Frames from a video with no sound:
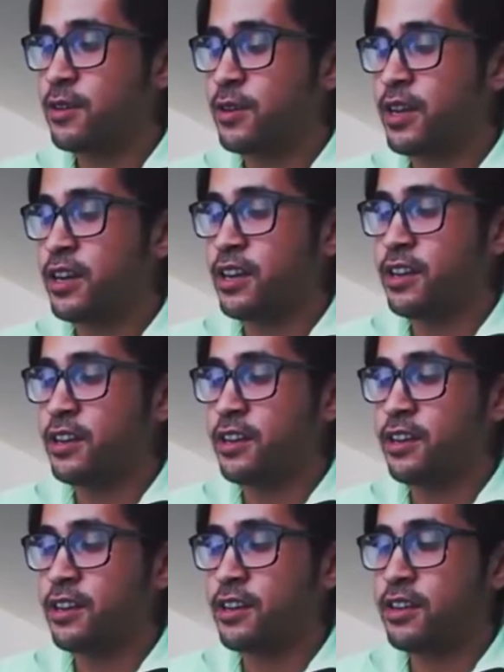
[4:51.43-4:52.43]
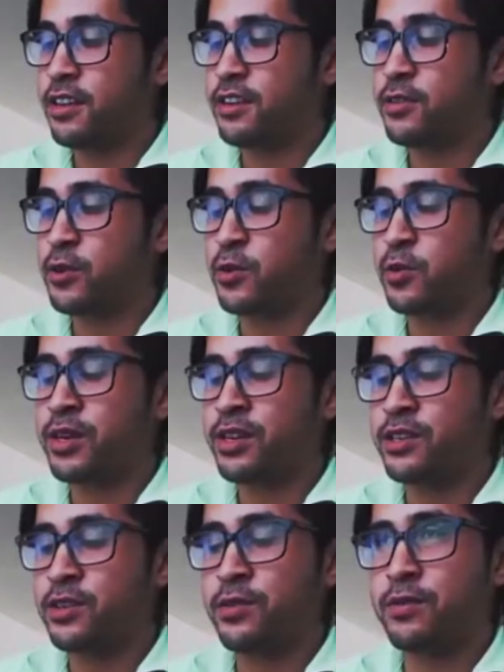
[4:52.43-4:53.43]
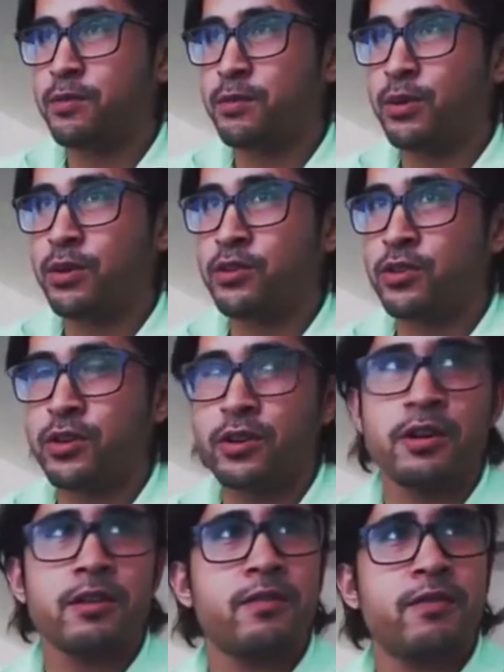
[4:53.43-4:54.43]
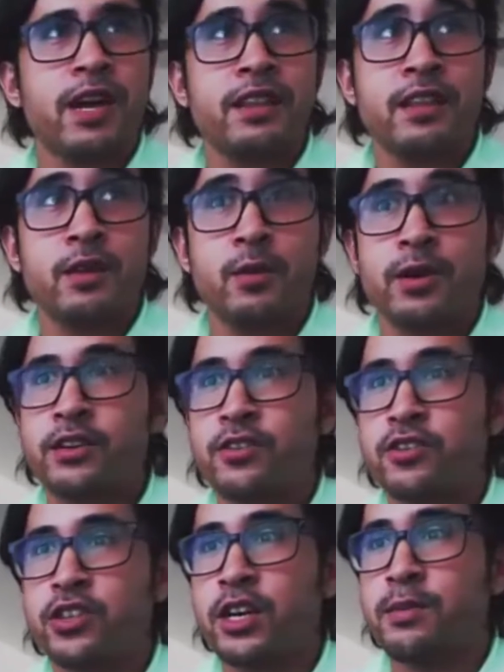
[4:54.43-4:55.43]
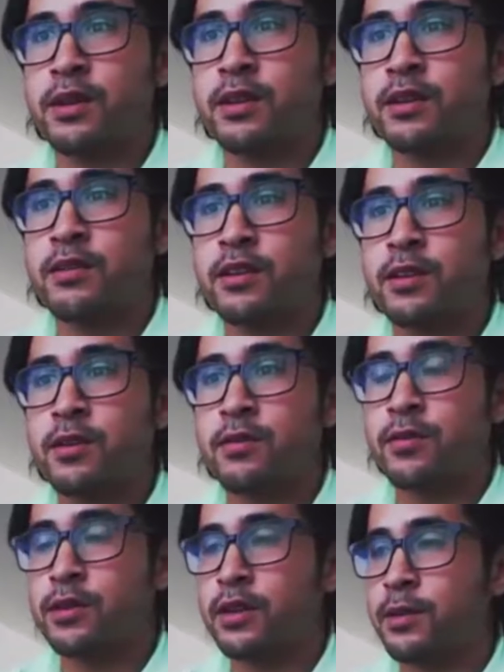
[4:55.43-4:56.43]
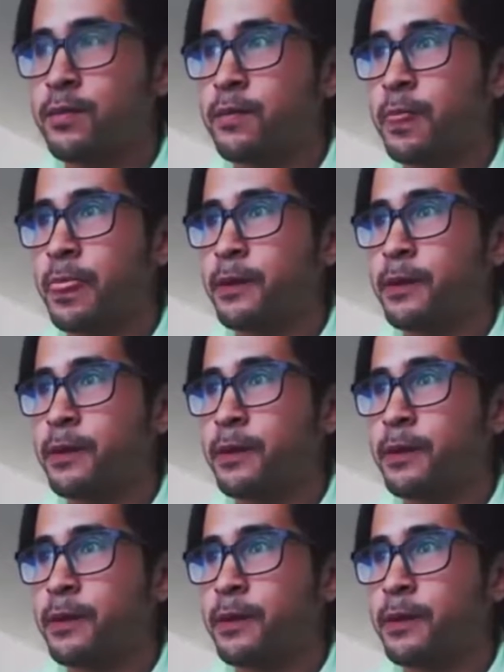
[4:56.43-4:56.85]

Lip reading: Okay, and so when did you pull the trigger on finally quitting your job and going full-time?